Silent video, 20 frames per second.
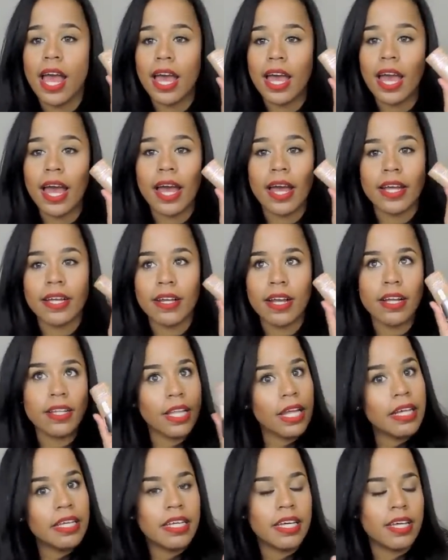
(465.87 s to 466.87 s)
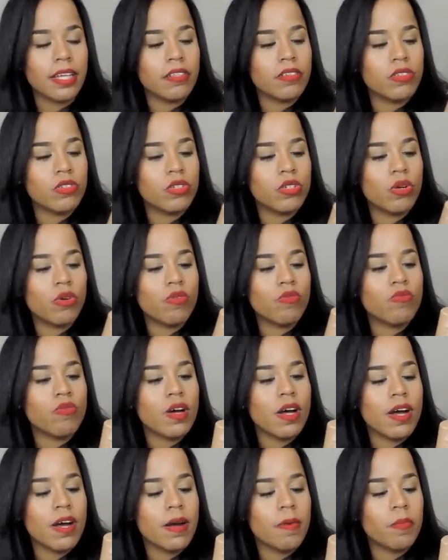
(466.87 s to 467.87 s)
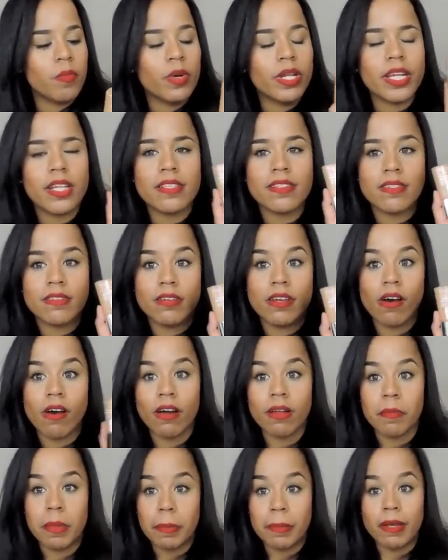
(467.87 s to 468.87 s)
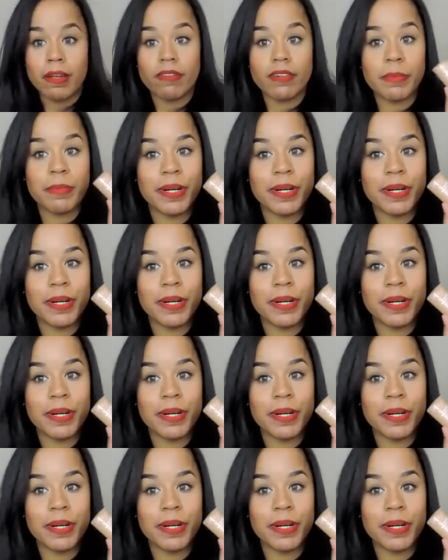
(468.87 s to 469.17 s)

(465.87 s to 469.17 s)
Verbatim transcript: I, I, like it. So um, when it's gone, maybe I'll